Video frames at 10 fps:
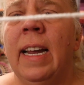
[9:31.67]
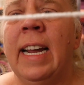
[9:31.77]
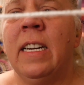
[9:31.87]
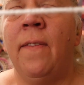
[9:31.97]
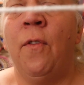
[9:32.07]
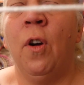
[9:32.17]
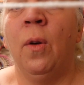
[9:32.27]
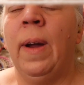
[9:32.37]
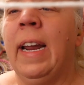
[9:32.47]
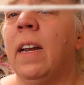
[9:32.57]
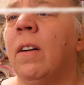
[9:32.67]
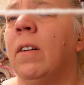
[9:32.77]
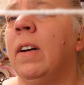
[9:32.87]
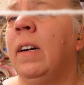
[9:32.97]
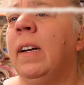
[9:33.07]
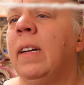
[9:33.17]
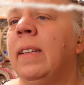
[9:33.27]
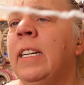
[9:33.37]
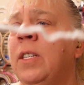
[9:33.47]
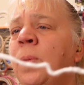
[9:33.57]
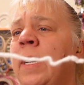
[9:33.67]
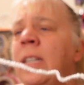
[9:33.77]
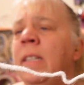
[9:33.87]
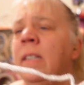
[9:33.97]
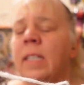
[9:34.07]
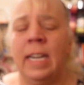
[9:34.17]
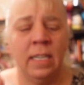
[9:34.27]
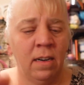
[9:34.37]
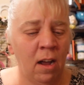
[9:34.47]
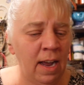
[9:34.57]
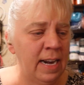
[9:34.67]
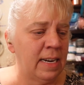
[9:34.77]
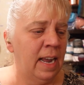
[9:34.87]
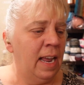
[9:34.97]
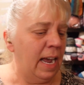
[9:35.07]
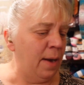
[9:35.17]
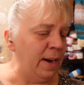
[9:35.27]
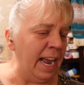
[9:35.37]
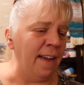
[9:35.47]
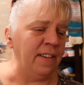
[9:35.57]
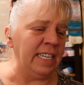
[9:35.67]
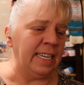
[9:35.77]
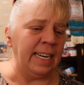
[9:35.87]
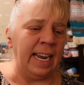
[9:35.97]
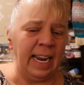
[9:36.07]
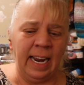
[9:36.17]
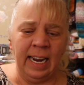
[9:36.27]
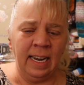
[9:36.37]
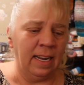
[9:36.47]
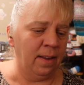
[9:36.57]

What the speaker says: it's a 4-weight yarn. This one is not, I would have to say,